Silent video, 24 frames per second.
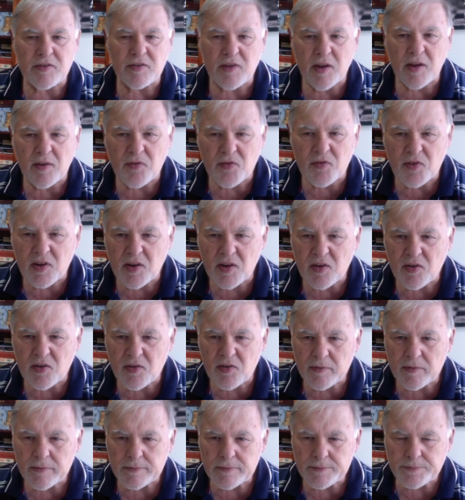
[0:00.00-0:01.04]
Your knight becomes more powerful
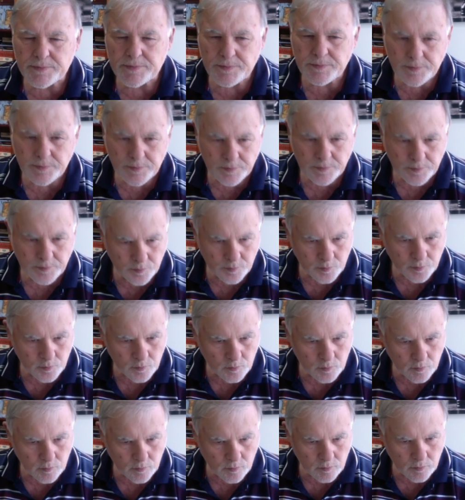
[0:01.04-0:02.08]
by developing towards the
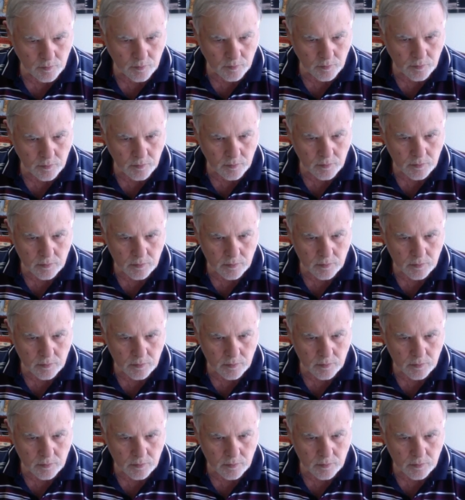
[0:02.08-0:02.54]
action.